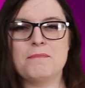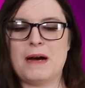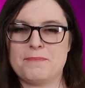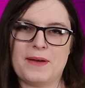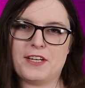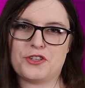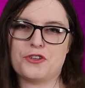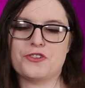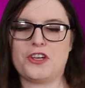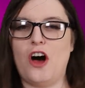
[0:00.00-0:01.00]
by
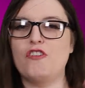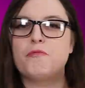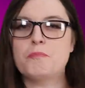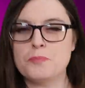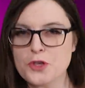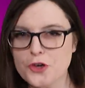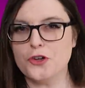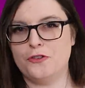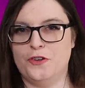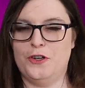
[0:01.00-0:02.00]
pictures of
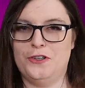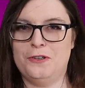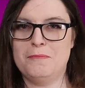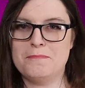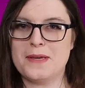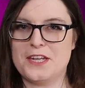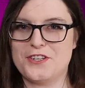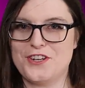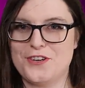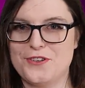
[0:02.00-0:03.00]
beautiful
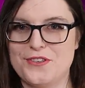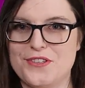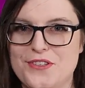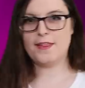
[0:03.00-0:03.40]
miniatures.